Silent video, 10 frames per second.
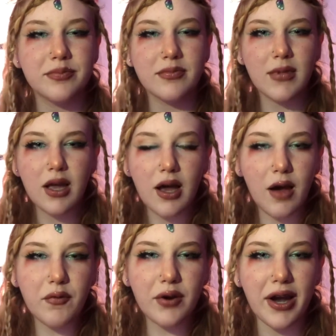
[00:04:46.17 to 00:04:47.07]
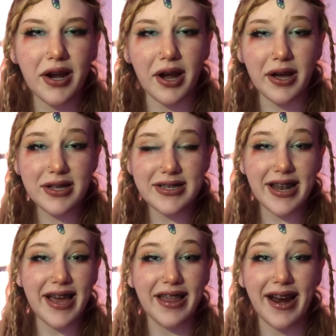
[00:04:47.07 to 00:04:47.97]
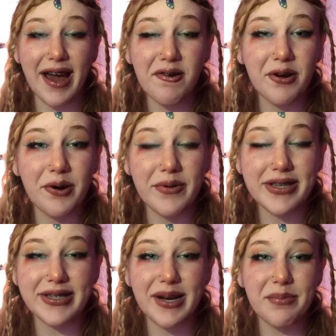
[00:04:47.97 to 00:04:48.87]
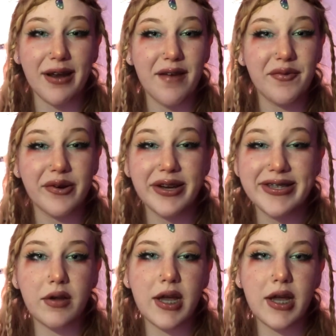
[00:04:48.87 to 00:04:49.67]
I feel kind of good today. Like, I don't know what's up, but I feel good.